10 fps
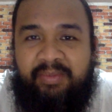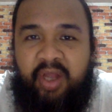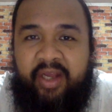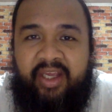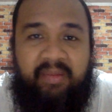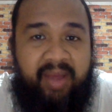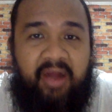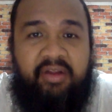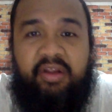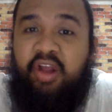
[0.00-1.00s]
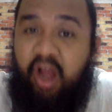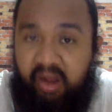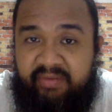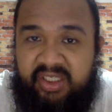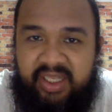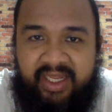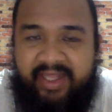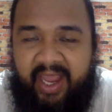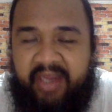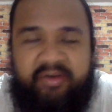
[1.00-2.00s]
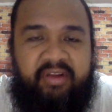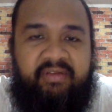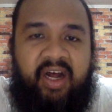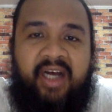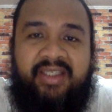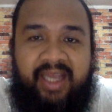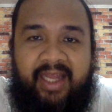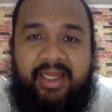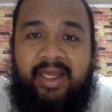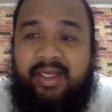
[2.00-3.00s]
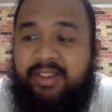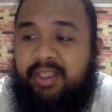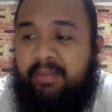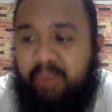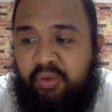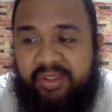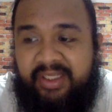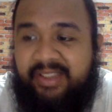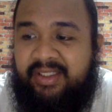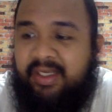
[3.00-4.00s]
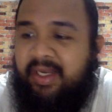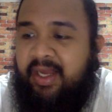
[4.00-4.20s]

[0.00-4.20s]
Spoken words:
I'm talking about, obviously, De'Aaron Fox and Sabonis.